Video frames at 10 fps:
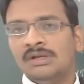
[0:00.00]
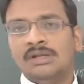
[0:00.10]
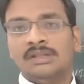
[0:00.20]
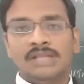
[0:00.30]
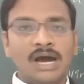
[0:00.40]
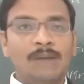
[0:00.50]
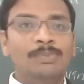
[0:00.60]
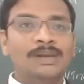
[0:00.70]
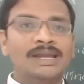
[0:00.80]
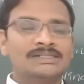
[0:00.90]
the
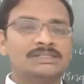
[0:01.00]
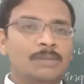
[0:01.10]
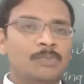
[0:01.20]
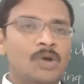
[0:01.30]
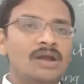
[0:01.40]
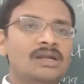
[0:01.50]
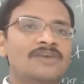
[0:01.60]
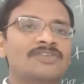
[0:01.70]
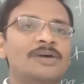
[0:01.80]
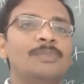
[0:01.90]
application, the point
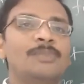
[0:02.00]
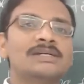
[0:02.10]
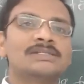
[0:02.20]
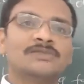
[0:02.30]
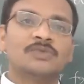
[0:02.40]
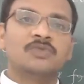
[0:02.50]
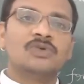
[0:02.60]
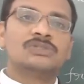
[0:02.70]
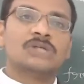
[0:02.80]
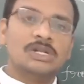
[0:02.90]
of application of the
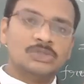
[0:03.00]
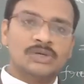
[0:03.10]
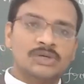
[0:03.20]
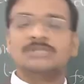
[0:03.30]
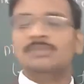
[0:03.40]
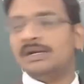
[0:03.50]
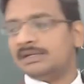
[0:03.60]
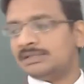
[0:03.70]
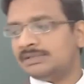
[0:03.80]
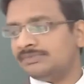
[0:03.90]
force also does
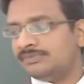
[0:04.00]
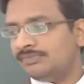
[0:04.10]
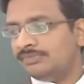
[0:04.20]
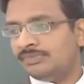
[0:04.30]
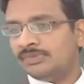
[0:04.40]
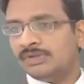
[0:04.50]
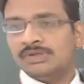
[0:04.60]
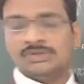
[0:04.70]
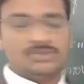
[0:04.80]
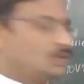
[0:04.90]
matter.
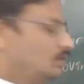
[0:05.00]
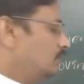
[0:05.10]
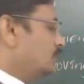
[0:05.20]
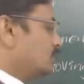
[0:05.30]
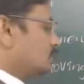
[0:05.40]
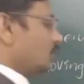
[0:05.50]
So